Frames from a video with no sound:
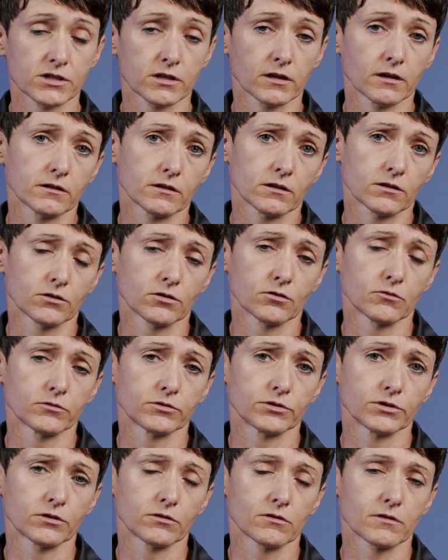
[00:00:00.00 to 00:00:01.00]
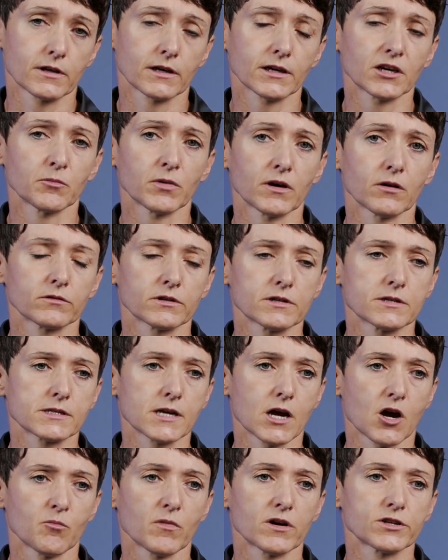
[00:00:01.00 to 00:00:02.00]
thing that you would need to think about is
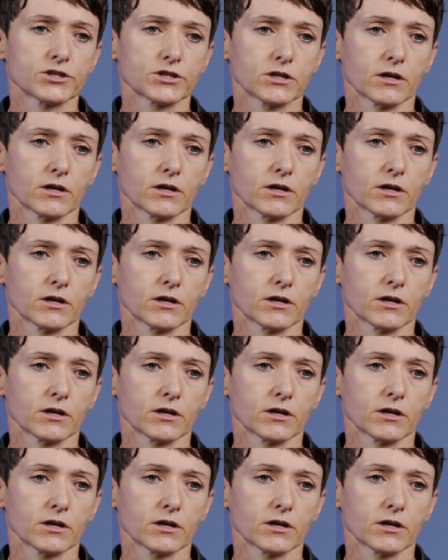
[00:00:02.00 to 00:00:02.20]
how much